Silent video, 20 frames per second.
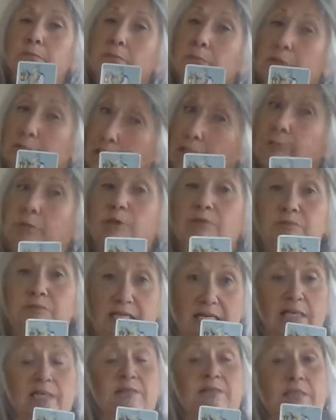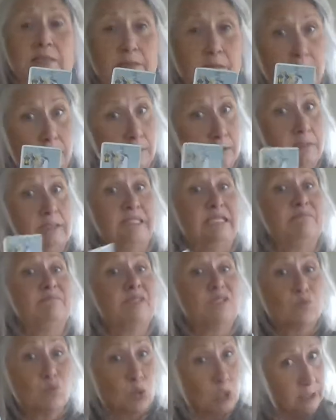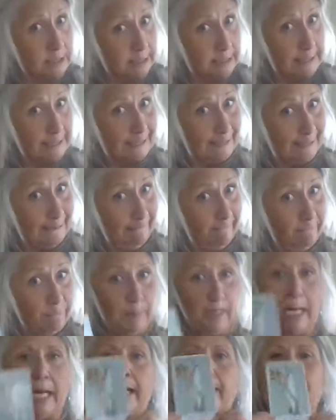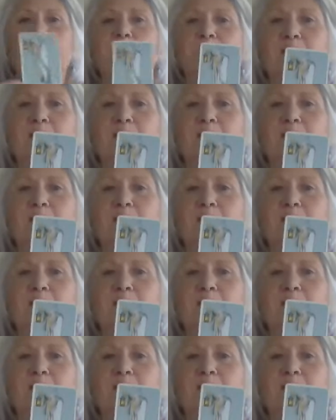Think about that. That's them's words to live by.